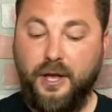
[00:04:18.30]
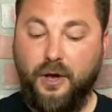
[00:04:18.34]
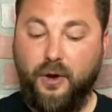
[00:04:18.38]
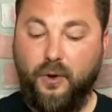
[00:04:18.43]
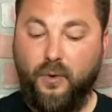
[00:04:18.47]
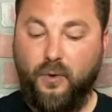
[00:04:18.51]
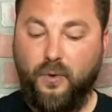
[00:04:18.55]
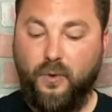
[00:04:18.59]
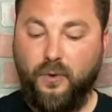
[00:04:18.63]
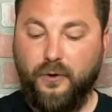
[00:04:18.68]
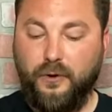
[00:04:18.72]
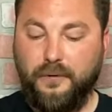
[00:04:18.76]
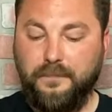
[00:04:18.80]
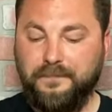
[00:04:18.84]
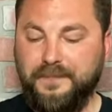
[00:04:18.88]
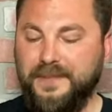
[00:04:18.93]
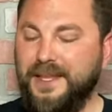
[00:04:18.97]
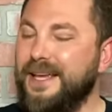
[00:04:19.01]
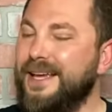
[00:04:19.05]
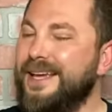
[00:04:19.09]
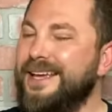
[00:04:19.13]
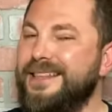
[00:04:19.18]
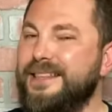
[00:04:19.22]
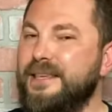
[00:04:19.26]
or
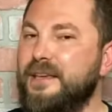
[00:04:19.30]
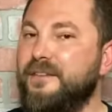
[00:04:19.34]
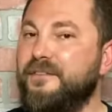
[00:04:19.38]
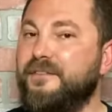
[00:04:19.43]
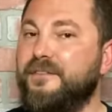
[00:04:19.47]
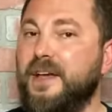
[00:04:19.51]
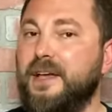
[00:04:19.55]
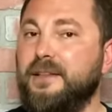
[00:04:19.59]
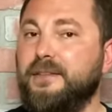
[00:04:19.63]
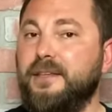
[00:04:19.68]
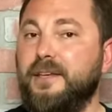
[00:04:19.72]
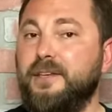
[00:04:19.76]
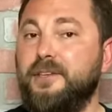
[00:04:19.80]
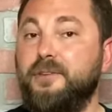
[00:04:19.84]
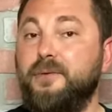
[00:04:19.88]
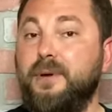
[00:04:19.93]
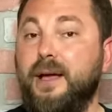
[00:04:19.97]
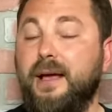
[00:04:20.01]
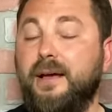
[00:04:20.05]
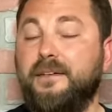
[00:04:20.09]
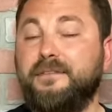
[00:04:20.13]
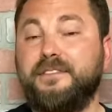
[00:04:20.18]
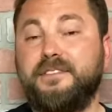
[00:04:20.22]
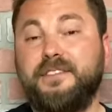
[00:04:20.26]
in the event that you
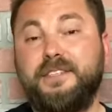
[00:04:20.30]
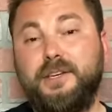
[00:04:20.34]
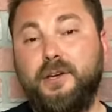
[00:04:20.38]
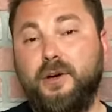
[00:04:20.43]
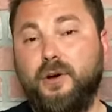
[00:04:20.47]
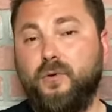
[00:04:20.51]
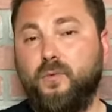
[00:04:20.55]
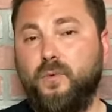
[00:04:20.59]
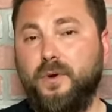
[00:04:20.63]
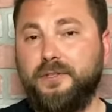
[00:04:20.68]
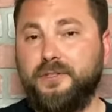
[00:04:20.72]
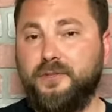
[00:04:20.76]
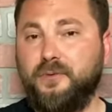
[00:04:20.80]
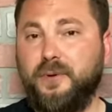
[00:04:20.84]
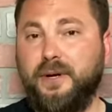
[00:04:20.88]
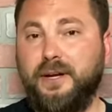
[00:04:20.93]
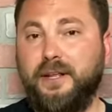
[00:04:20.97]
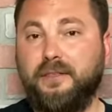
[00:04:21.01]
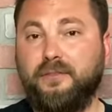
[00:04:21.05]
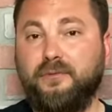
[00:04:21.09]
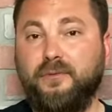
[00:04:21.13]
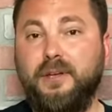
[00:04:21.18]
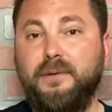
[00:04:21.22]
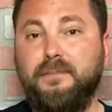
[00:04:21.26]
have
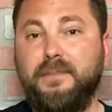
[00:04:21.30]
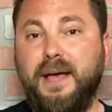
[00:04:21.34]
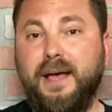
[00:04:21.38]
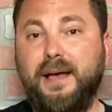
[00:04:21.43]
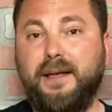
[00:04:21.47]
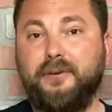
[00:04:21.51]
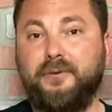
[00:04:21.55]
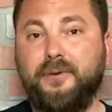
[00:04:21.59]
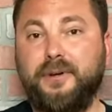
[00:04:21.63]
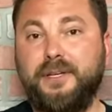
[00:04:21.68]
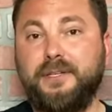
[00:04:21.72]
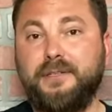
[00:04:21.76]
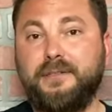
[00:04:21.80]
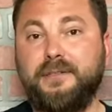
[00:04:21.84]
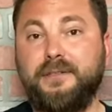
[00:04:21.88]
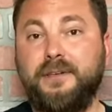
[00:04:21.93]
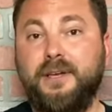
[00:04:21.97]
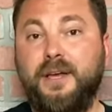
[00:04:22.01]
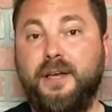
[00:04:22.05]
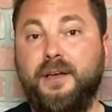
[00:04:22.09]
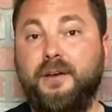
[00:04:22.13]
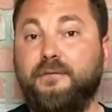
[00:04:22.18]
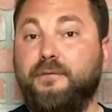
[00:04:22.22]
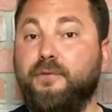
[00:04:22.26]
CR123 batteries
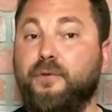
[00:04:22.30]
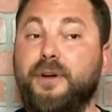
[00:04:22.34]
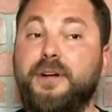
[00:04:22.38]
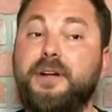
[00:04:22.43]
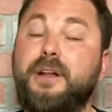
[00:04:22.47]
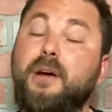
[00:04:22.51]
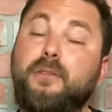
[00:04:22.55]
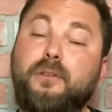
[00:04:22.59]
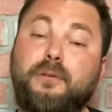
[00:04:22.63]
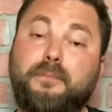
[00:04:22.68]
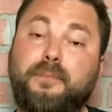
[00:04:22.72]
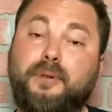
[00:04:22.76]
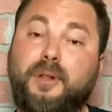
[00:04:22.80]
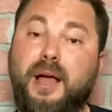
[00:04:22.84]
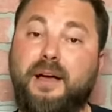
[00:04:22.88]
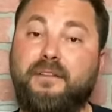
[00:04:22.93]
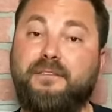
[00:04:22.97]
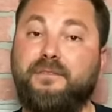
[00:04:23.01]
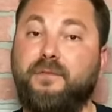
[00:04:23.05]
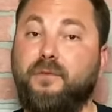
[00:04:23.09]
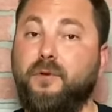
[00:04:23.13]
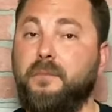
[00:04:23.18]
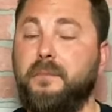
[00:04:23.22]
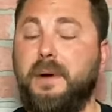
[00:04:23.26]
for another
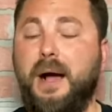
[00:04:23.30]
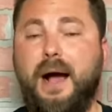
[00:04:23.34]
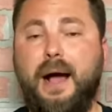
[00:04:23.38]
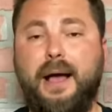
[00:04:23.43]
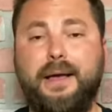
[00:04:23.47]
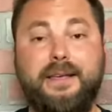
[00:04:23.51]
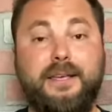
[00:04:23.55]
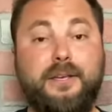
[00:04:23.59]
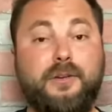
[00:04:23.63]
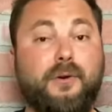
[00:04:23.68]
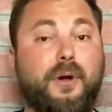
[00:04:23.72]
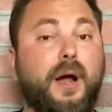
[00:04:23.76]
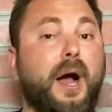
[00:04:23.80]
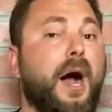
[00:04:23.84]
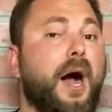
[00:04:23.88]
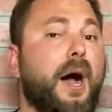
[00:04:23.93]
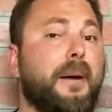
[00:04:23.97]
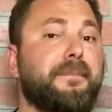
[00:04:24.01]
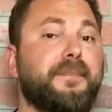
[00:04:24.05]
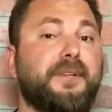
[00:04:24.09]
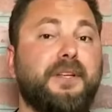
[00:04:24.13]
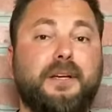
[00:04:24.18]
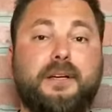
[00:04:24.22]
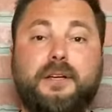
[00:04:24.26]
platform, i.e. your
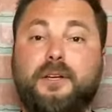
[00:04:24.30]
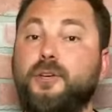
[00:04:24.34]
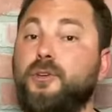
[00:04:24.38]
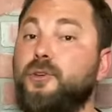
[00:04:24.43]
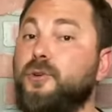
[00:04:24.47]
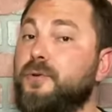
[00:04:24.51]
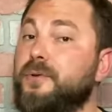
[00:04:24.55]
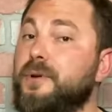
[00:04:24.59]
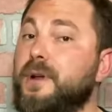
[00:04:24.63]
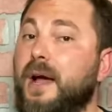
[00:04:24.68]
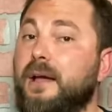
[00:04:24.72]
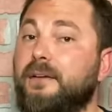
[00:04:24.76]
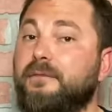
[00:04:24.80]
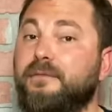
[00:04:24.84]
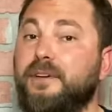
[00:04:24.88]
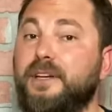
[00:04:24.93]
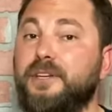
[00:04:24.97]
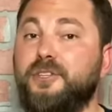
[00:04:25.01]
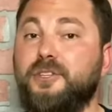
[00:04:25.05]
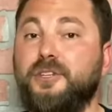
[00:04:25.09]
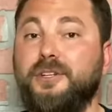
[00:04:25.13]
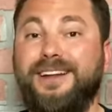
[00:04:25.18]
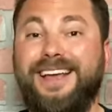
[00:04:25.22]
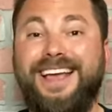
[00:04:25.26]
optic, your night
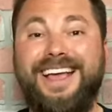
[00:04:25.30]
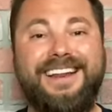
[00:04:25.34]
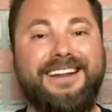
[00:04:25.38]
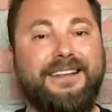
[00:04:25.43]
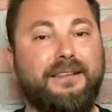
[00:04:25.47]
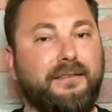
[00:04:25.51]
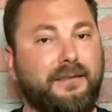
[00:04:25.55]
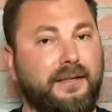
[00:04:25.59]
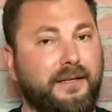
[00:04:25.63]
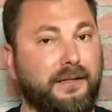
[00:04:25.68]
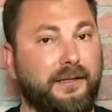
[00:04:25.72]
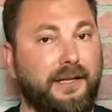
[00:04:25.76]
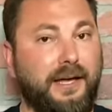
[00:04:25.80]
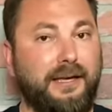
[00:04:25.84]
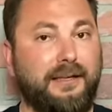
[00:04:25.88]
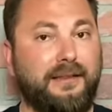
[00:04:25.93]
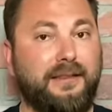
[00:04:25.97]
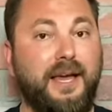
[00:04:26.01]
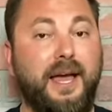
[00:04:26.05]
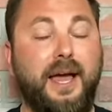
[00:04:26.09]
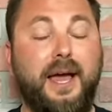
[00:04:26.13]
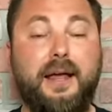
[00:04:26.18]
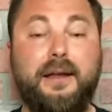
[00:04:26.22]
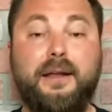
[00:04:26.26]
vision, anything like
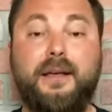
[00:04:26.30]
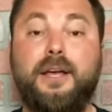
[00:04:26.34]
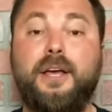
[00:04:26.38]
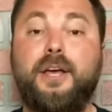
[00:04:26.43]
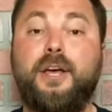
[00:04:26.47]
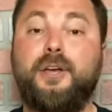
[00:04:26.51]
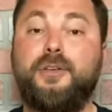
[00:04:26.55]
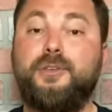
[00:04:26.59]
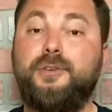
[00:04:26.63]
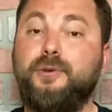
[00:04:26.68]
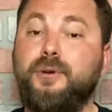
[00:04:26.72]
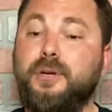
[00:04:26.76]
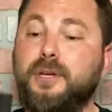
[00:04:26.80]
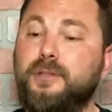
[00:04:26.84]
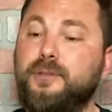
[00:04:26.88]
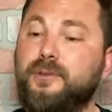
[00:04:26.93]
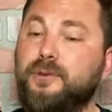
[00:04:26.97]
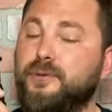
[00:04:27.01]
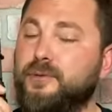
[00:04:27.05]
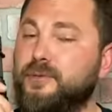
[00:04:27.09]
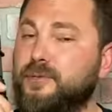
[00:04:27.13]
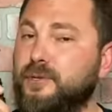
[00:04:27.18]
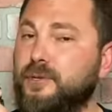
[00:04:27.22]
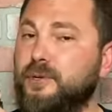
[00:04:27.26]
that, you can
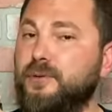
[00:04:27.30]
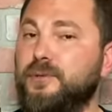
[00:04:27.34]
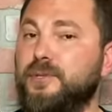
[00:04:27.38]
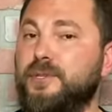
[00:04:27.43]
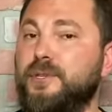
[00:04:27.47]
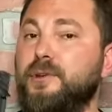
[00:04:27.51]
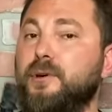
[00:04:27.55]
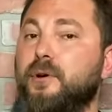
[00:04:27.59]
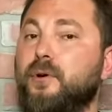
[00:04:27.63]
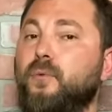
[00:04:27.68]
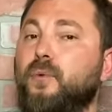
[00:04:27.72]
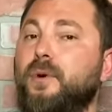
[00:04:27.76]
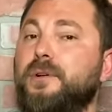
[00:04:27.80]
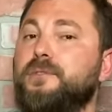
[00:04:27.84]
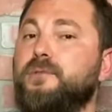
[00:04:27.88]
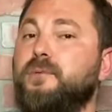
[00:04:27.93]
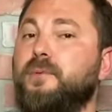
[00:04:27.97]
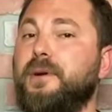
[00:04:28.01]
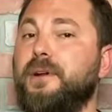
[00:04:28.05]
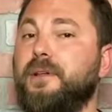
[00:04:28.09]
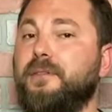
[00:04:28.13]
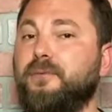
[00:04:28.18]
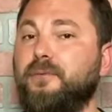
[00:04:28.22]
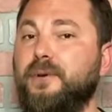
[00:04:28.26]
use 2
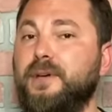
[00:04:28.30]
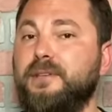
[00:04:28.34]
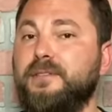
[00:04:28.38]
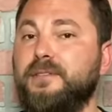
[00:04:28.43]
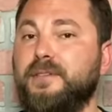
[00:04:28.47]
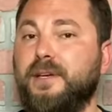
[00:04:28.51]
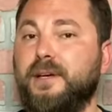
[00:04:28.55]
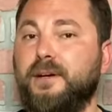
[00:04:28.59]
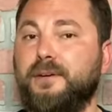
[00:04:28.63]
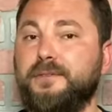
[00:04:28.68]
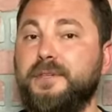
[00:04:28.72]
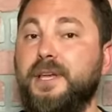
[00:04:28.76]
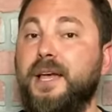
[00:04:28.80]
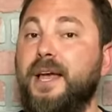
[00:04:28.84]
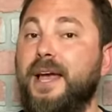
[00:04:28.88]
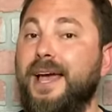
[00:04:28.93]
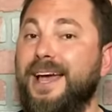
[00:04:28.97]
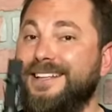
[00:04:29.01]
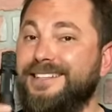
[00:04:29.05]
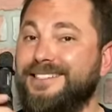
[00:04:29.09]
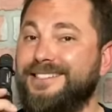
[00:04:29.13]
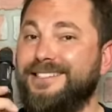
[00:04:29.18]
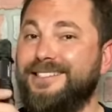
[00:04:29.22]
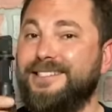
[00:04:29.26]
CR123 cells
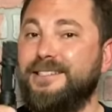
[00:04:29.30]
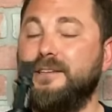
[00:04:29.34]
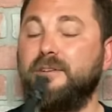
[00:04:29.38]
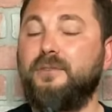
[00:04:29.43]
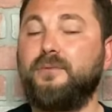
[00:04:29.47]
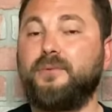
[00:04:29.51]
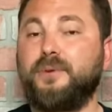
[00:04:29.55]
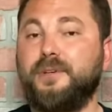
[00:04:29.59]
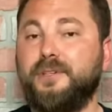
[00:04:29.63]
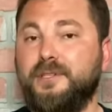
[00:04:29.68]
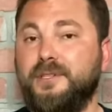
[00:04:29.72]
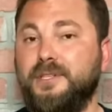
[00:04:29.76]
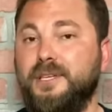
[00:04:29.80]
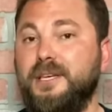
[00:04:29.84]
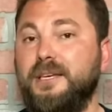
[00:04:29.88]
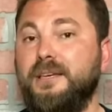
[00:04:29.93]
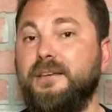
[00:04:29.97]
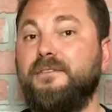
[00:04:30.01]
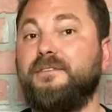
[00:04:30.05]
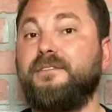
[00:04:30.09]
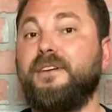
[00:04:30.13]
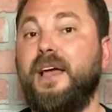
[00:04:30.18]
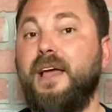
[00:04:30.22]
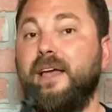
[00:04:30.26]
and still
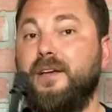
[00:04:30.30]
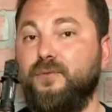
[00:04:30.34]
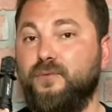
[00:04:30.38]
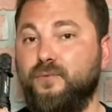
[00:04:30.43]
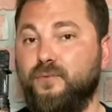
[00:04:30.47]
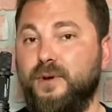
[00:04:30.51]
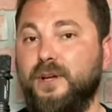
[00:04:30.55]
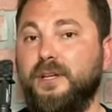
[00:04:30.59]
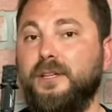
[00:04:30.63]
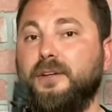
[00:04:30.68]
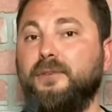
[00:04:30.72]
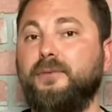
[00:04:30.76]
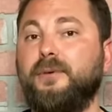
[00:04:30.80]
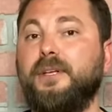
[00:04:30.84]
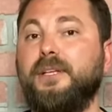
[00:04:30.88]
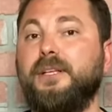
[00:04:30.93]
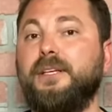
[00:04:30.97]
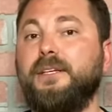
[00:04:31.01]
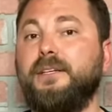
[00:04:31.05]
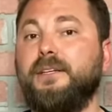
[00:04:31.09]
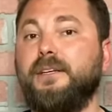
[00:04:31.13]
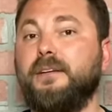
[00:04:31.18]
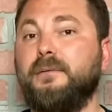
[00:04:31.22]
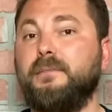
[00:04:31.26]
receive a really,
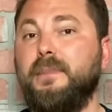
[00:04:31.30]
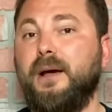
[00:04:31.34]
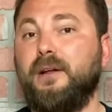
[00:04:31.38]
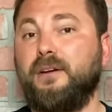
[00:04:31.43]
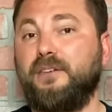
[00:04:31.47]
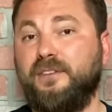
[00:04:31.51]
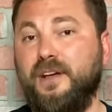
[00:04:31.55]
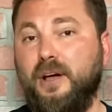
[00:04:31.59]
really good amount of